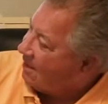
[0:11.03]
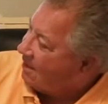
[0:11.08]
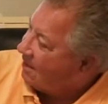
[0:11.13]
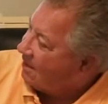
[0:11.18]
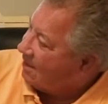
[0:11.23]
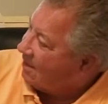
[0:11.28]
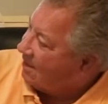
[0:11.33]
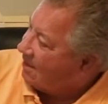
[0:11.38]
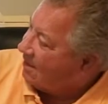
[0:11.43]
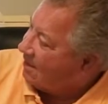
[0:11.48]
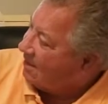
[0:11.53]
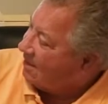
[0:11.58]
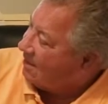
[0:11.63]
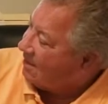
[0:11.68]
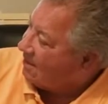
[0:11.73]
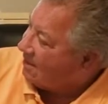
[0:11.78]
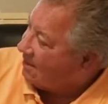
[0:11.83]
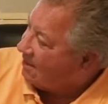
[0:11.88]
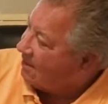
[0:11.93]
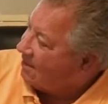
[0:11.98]

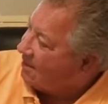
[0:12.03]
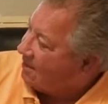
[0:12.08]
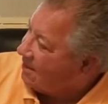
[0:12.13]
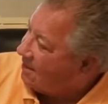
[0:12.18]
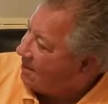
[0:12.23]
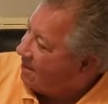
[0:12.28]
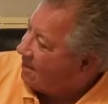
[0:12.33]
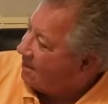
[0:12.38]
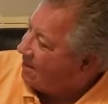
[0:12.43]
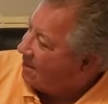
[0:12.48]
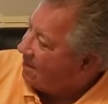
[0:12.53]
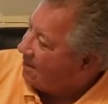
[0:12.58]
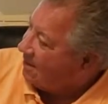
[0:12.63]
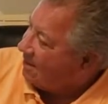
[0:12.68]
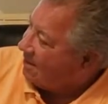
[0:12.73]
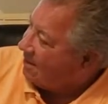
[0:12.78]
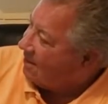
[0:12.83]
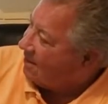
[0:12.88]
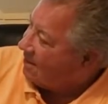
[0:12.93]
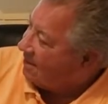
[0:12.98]

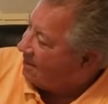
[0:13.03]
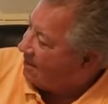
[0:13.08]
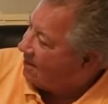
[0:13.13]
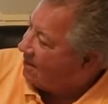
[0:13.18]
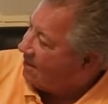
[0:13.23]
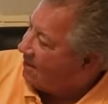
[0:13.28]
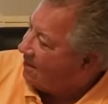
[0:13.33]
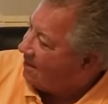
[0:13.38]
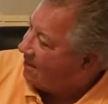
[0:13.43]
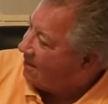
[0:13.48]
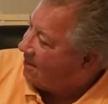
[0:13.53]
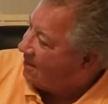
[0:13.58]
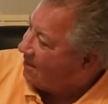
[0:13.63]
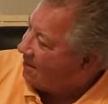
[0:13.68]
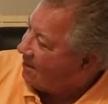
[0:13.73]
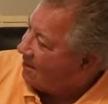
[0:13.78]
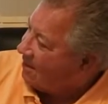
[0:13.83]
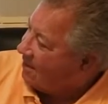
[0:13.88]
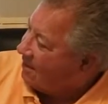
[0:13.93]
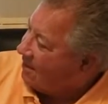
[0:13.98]

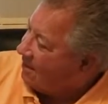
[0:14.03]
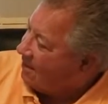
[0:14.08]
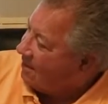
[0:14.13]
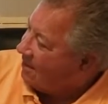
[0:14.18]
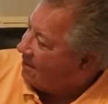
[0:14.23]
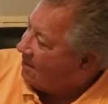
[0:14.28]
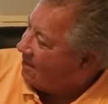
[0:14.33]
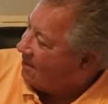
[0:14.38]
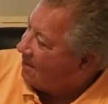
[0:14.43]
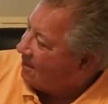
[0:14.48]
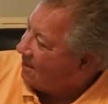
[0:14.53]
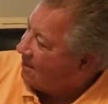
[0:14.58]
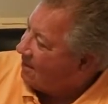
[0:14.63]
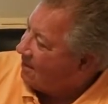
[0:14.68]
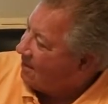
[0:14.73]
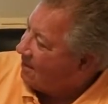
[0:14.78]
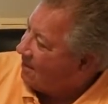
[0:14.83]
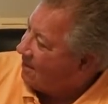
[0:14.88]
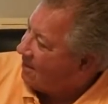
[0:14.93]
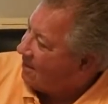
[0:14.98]

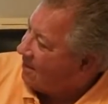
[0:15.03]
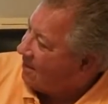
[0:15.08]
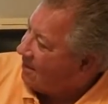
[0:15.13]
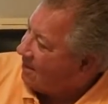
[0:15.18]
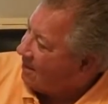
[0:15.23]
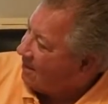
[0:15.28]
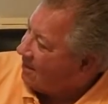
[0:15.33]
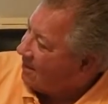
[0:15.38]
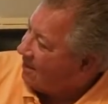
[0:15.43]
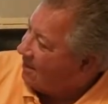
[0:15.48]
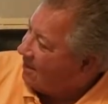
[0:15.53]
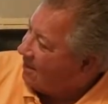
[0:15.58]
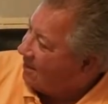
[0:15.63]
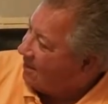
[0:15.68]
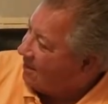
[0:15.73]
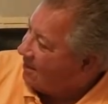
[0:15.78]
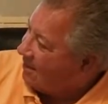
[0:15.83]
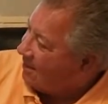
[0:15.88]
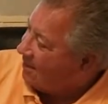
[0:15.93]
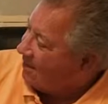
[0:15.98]

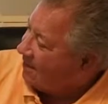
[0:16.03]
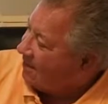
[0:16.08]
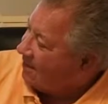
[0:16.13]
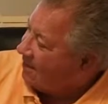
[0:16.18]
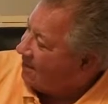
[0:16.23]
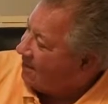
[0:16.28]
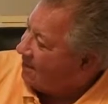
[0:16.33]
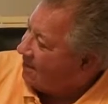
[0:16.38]
The person shown says nothing.